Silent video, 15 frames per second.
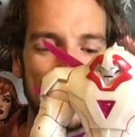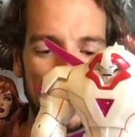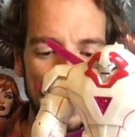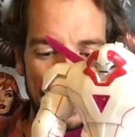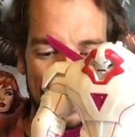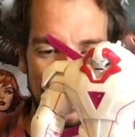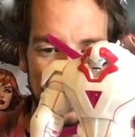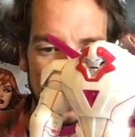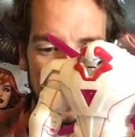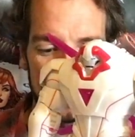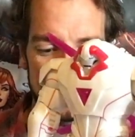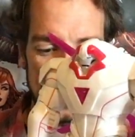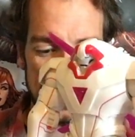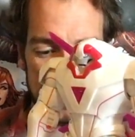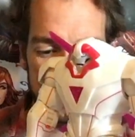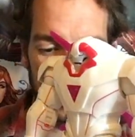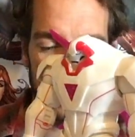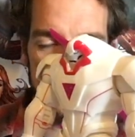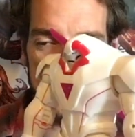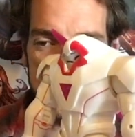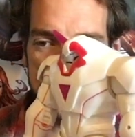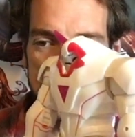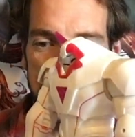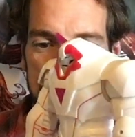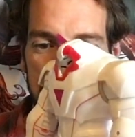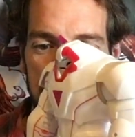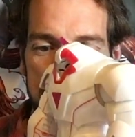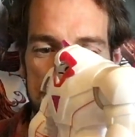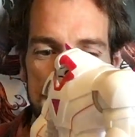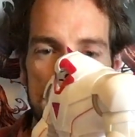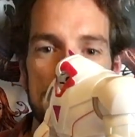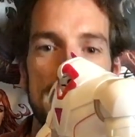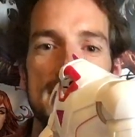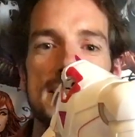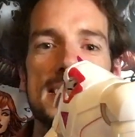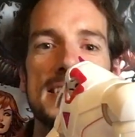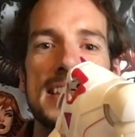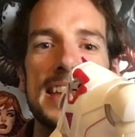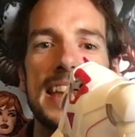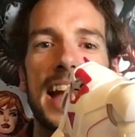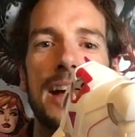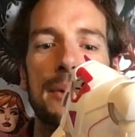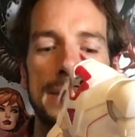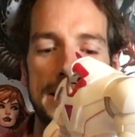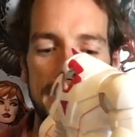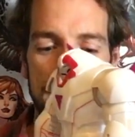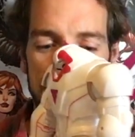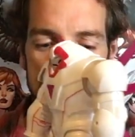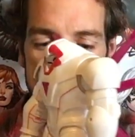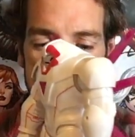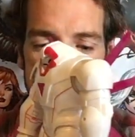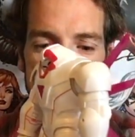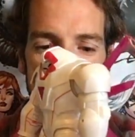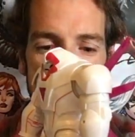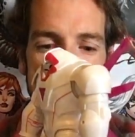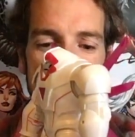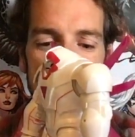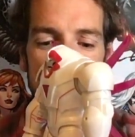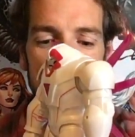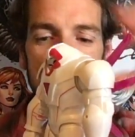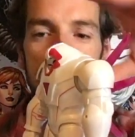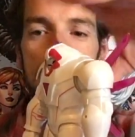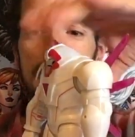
And I'll take him off the Spinatron so that you can see how he looks next to